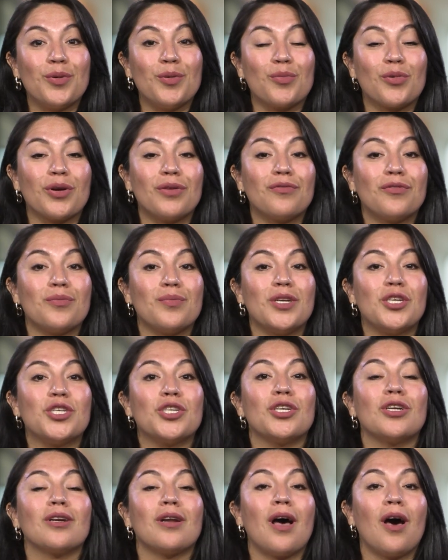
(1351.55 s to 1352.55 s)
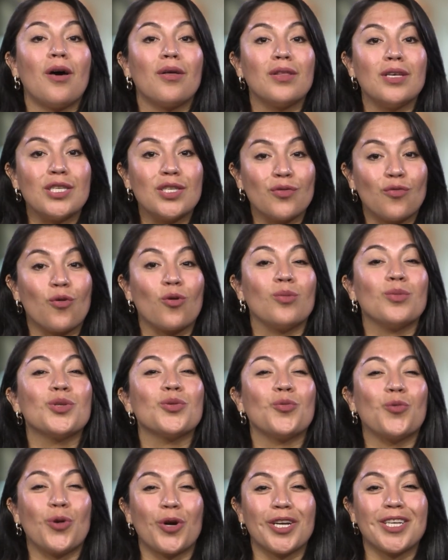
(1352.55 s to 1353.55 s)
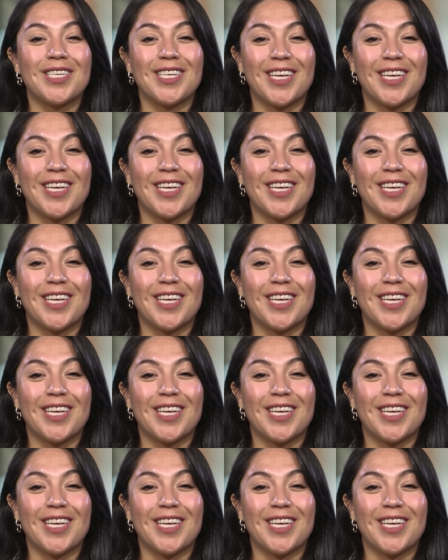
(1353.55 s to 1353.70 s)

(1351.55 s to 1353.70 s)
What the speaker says: bit more information on how these forms work